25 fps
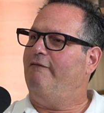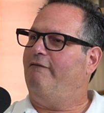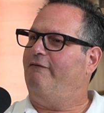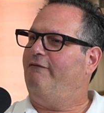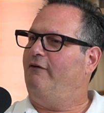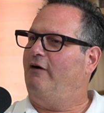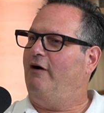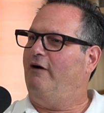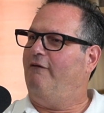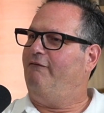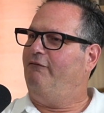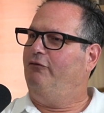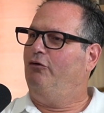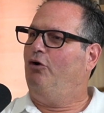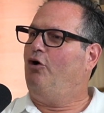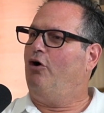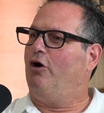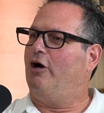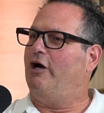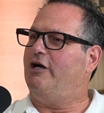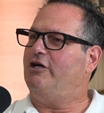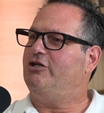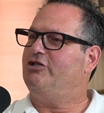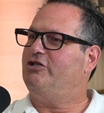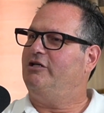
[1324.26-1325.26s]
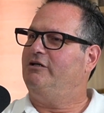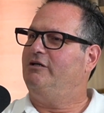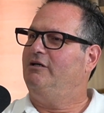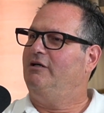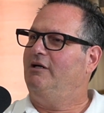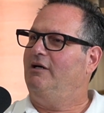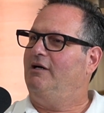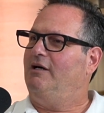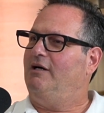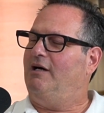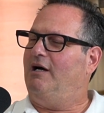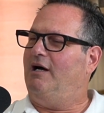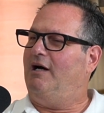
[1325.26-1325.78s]
and flourish
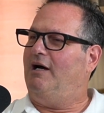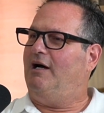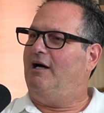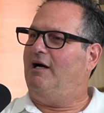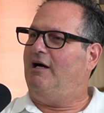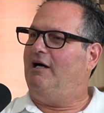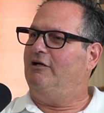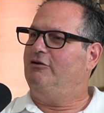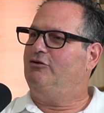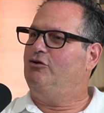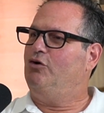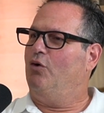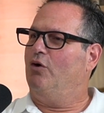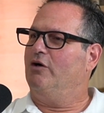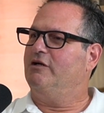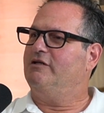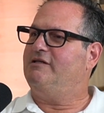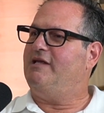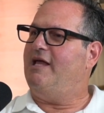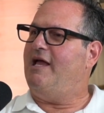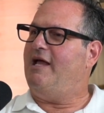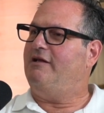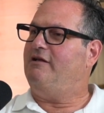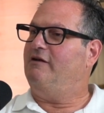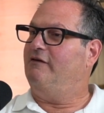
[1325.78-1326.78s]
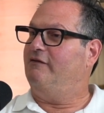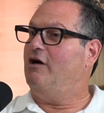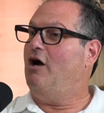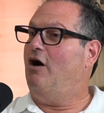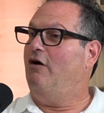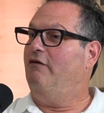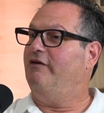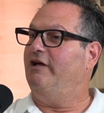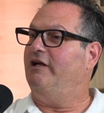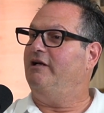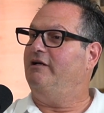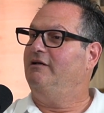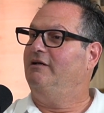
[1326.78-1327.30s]
towards the end of
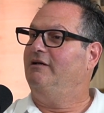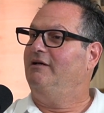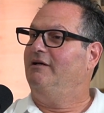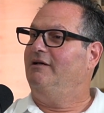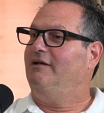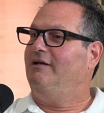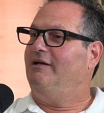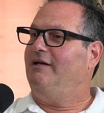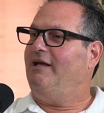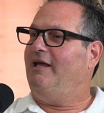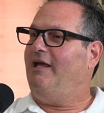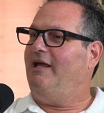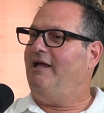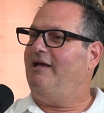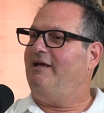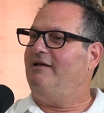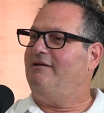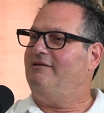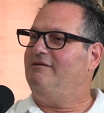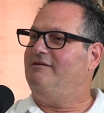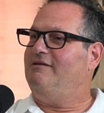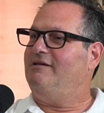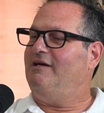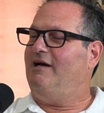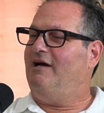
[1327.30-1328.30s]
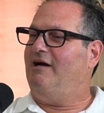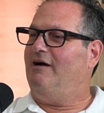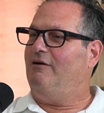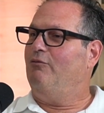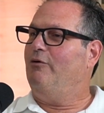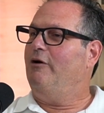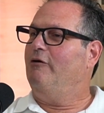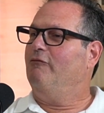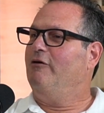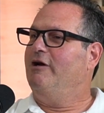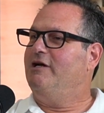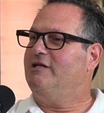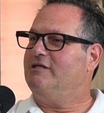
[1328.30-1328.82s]
COVID. And
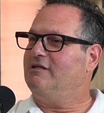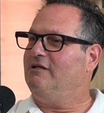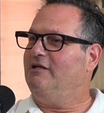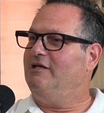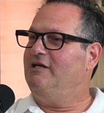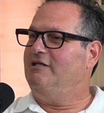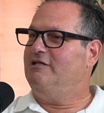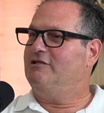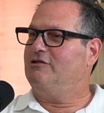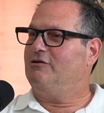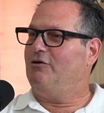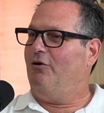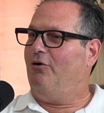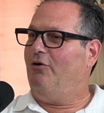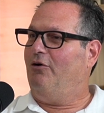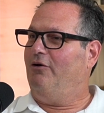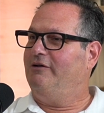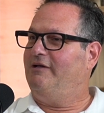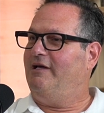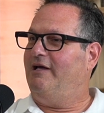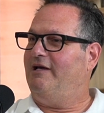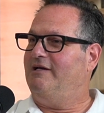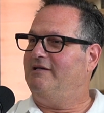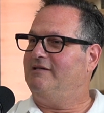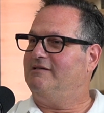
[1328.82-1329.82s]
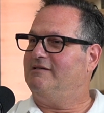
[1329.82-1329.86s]
we recently sold